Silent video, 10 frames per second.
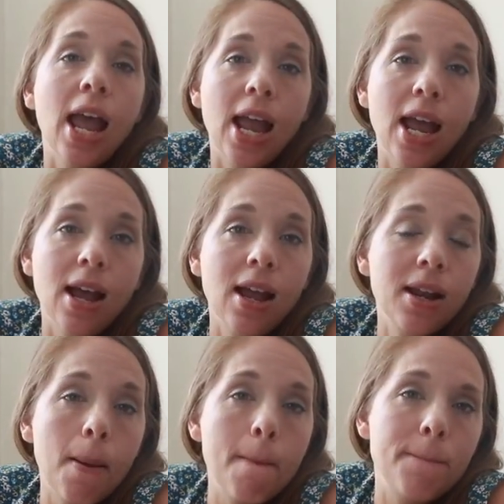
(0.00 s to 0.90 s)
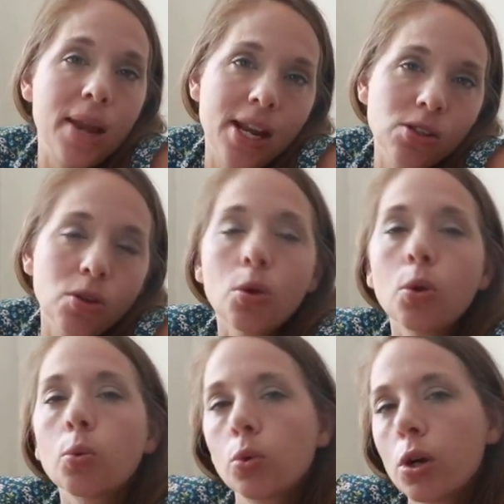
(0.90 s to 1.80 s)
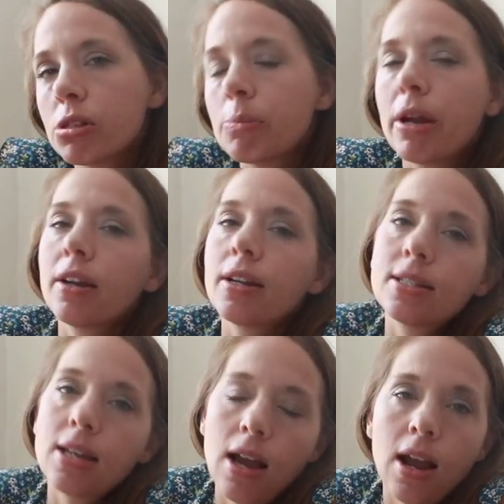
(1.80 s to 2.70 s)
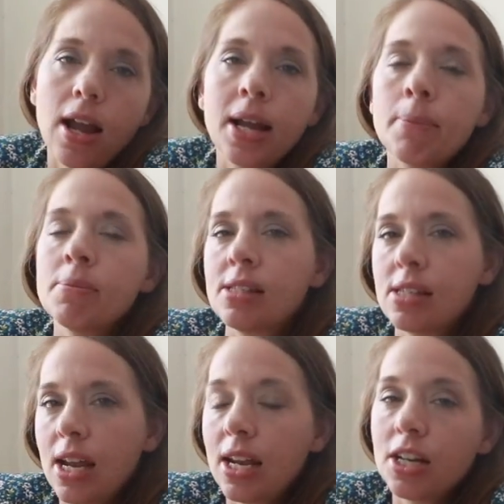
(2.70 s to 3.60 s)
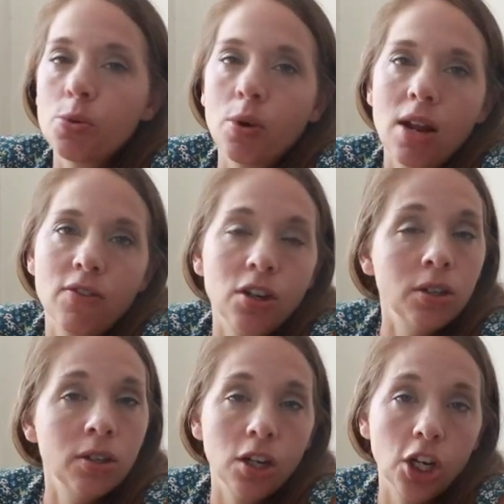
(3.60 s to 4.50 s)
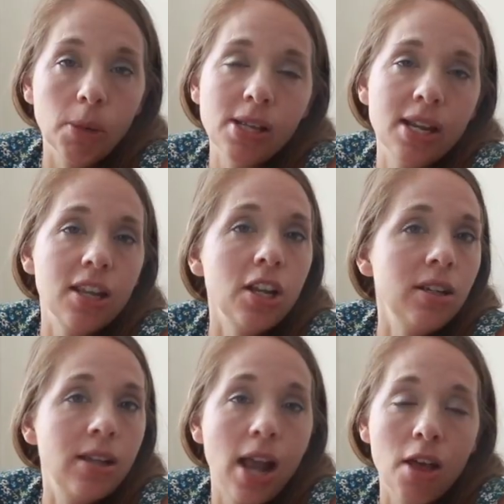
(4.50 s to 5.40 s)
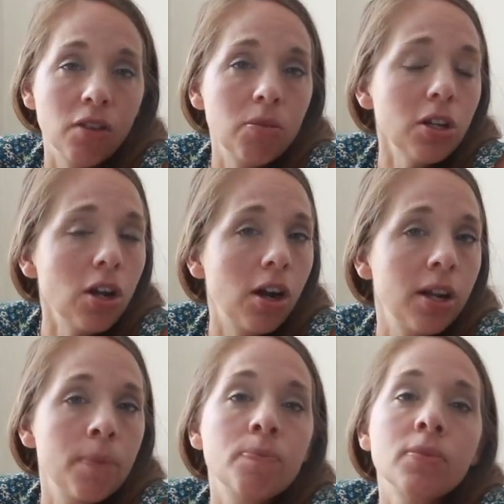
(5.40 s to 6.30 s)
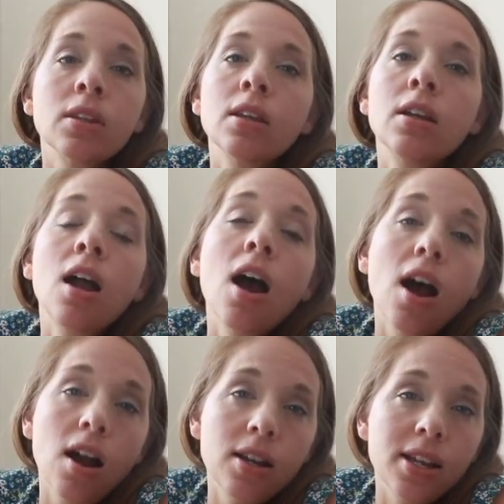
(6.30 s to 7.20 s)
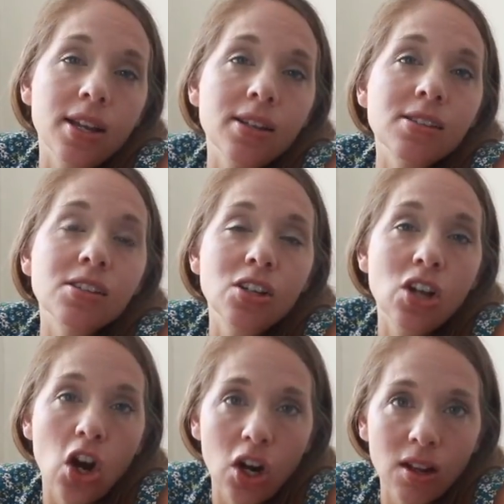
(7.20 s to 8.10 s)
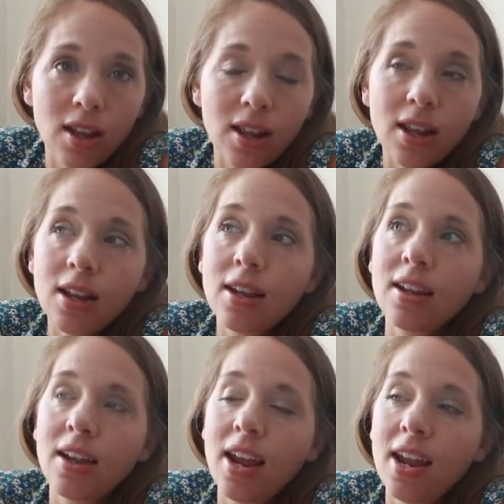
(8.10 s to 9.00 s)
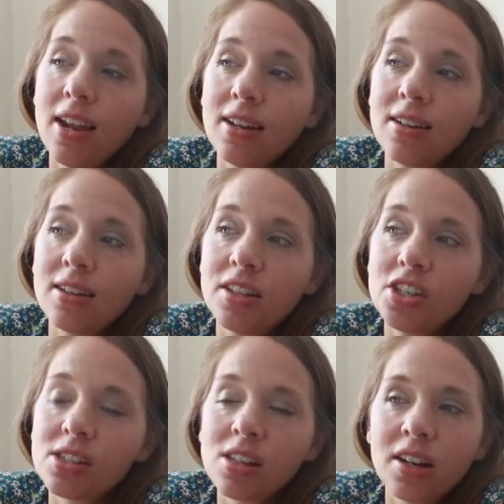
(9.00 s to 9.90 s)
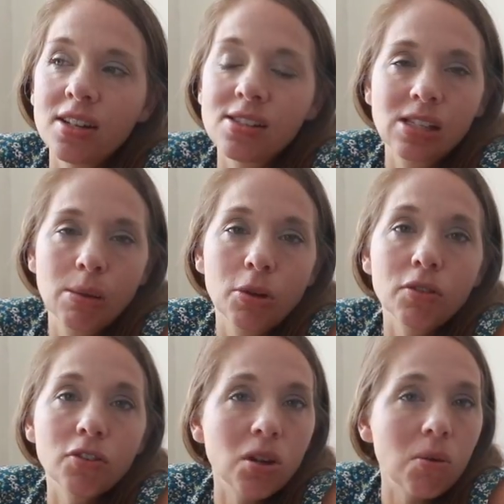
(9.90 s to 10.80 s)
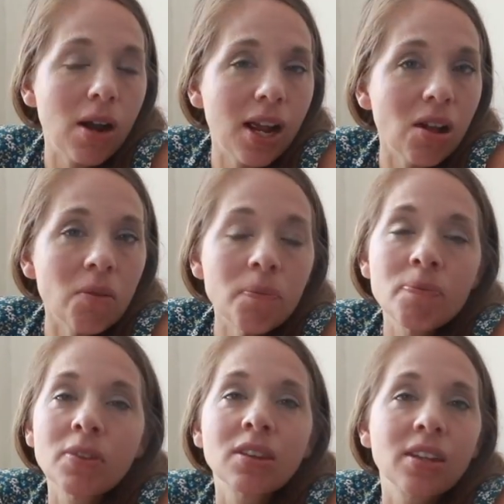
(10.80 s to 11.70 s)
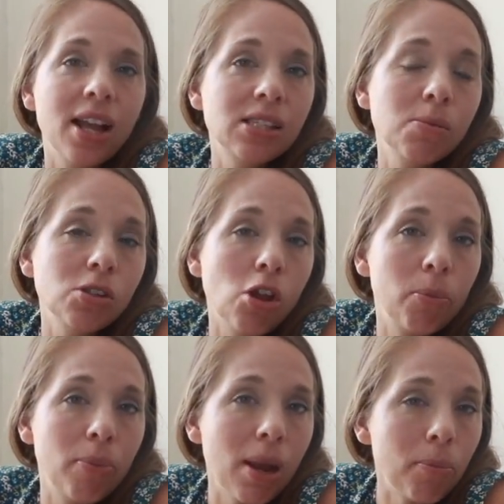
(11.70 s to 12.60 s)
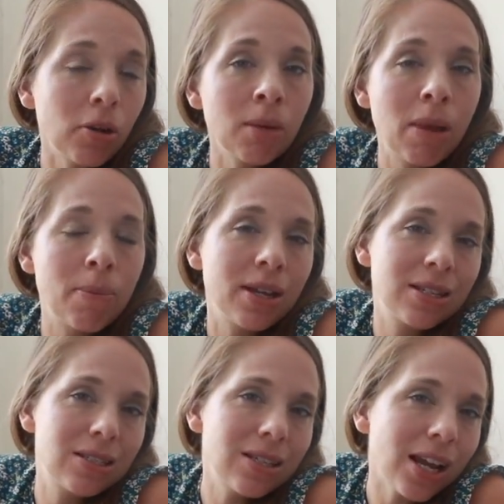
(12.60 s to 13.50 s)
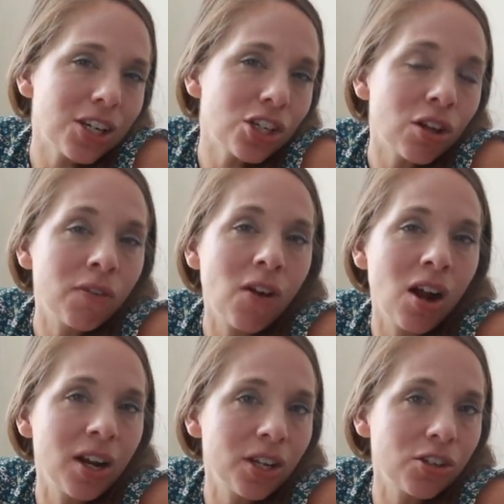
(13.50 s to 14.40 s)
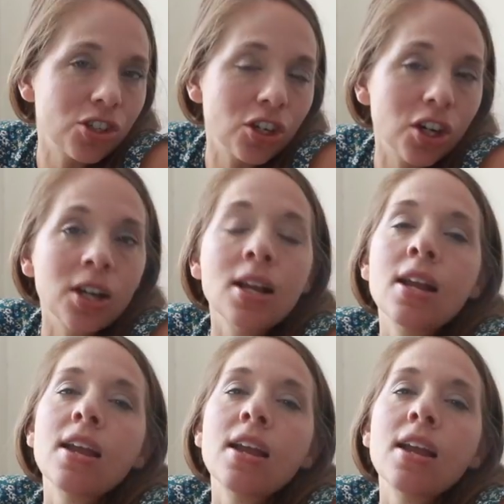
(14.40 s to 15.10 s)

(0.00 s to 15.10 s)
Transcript: Add basil, rosemary, thyme, sage, whatever herbs I can gather from the garden, onions, garlic, and then just let it simmer for a while. Add some salt and pepper, maybe a dash of honey or sugar,